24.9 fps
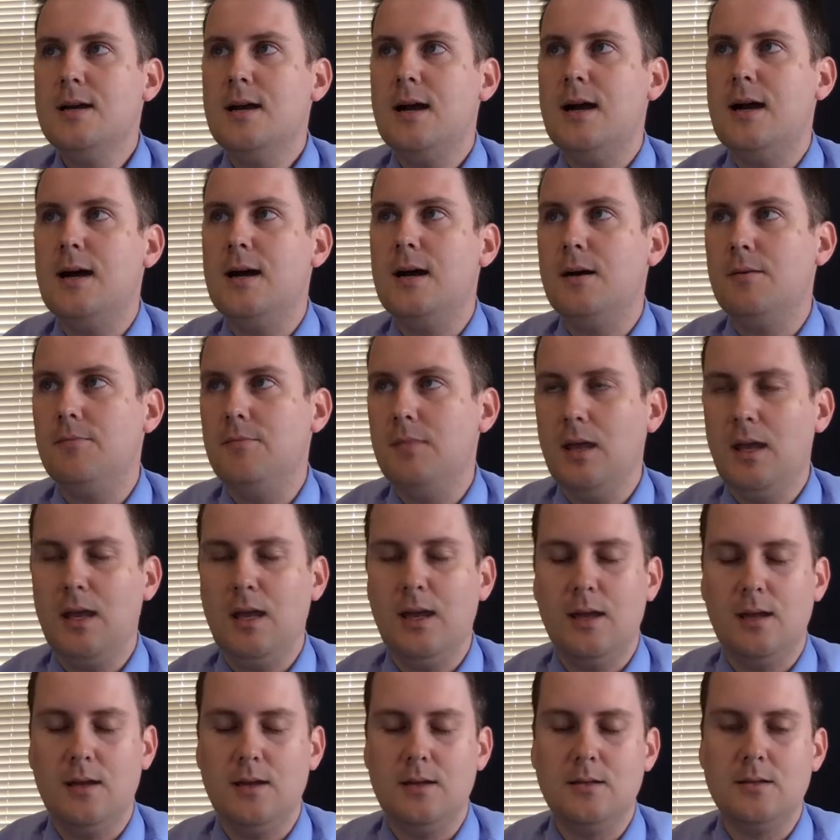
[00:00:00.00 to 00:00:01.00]

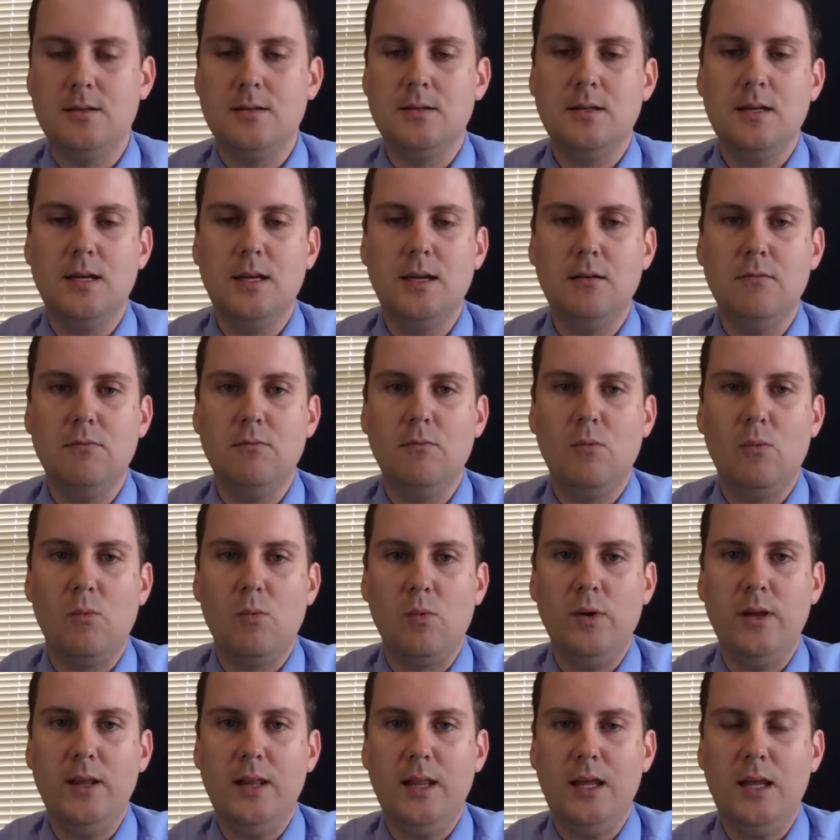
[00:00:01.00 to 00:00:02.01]
and
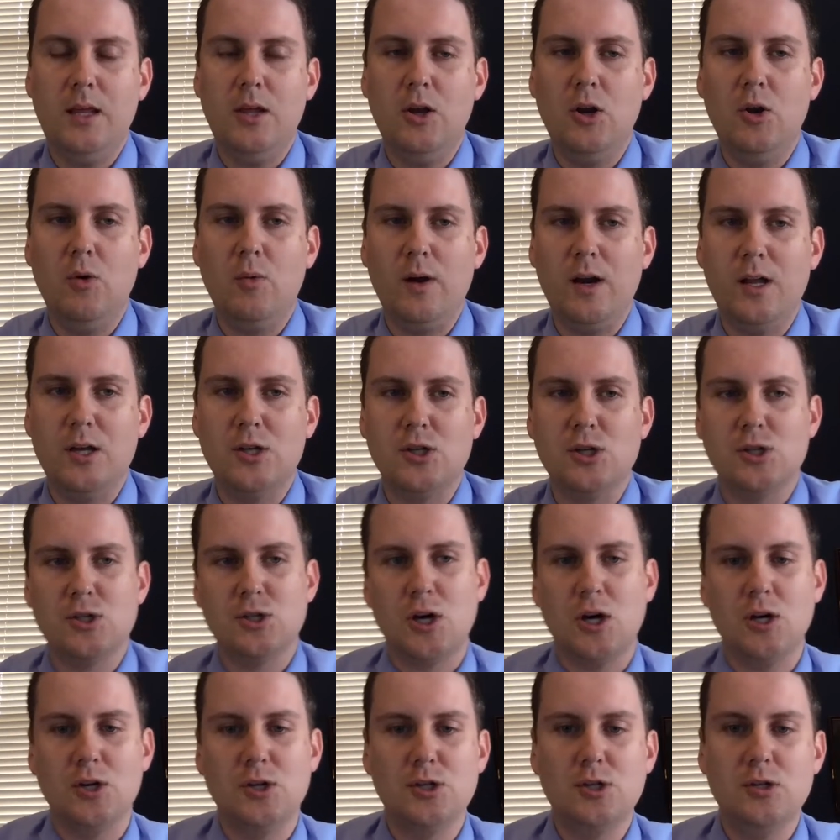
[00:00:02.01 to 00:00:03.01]
really you don't want to just
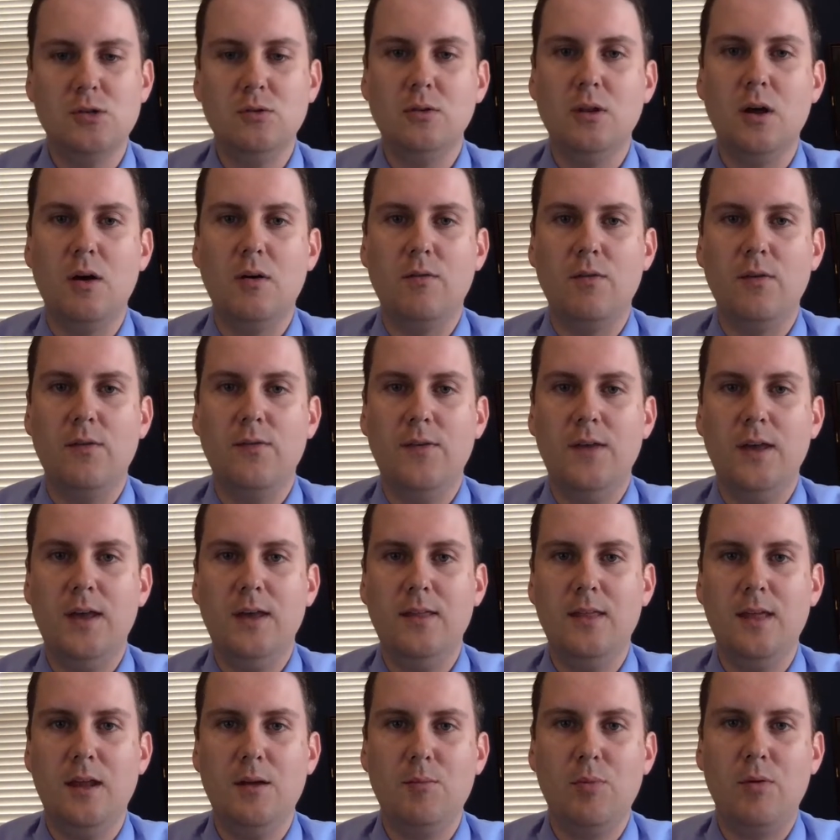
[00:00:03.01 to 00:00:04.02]
charge too low of a fee,
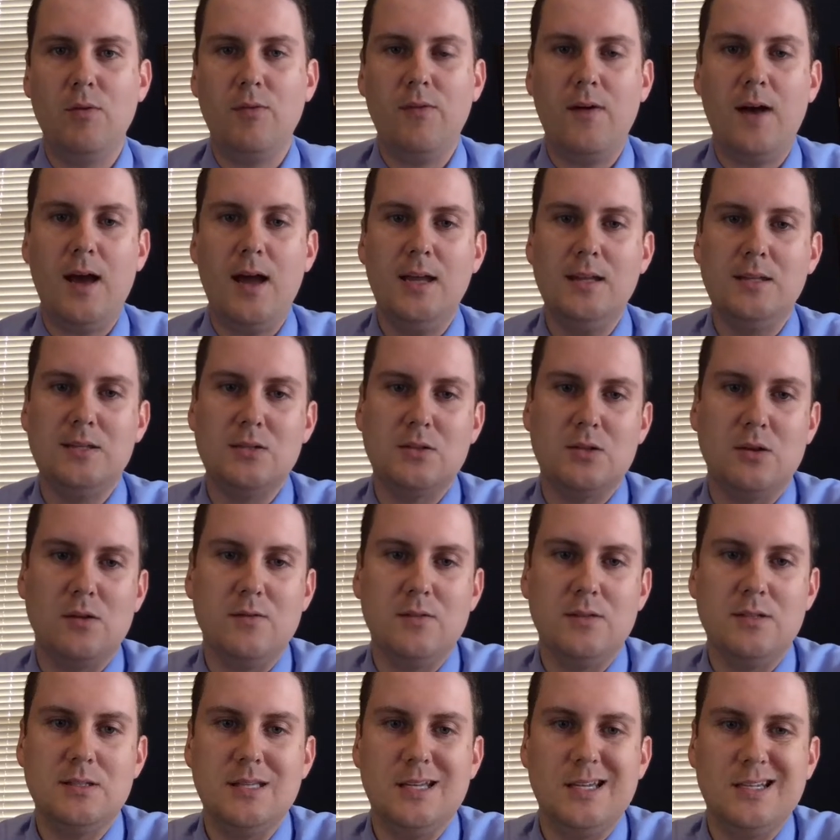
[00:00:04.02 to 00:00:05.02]
then provide
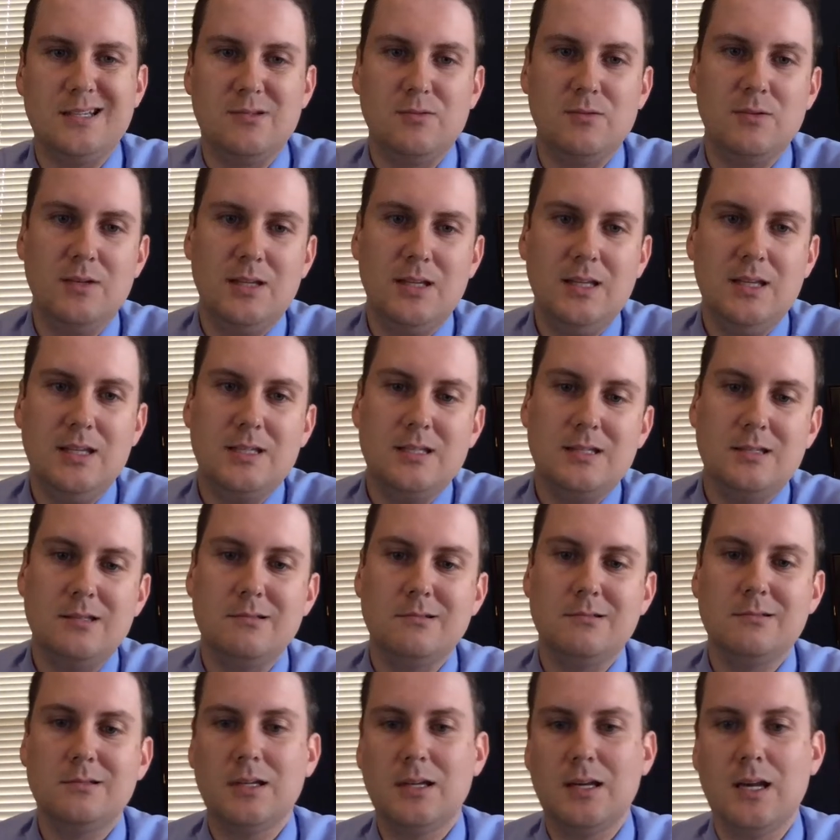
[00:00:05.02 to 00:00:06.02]
service that really
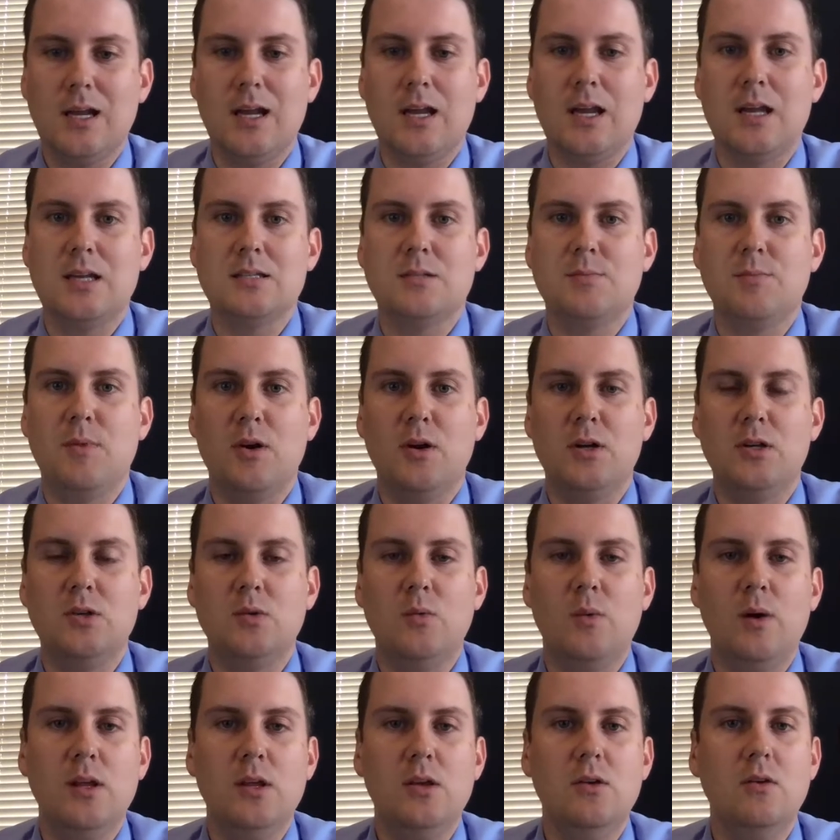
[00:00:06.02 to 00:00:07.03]
isn't kind of customary to
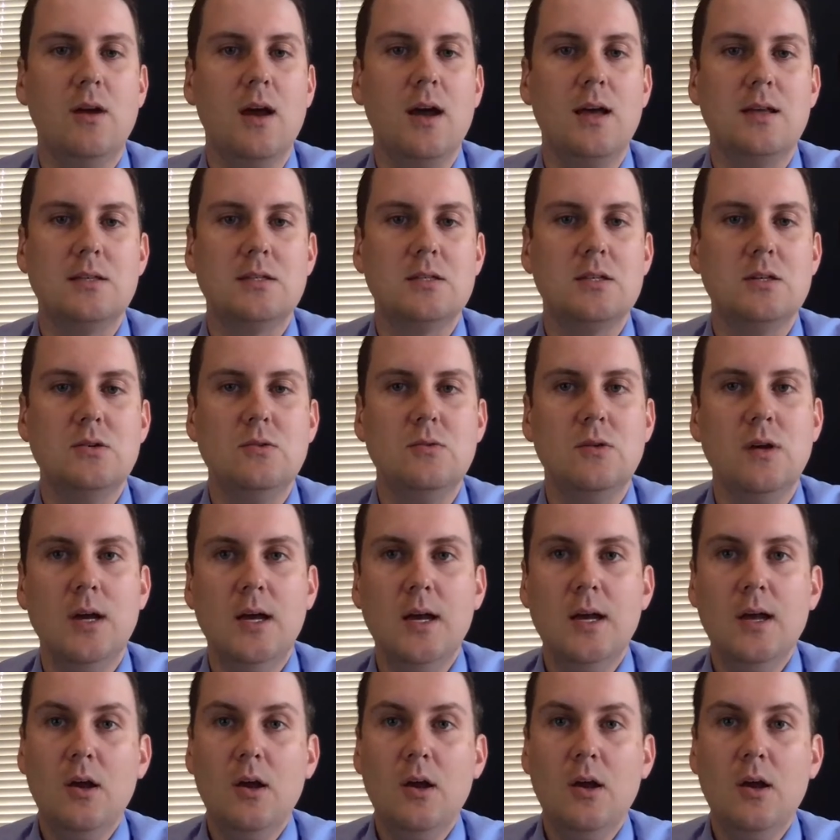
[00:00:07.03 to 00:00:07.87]
what you guys do,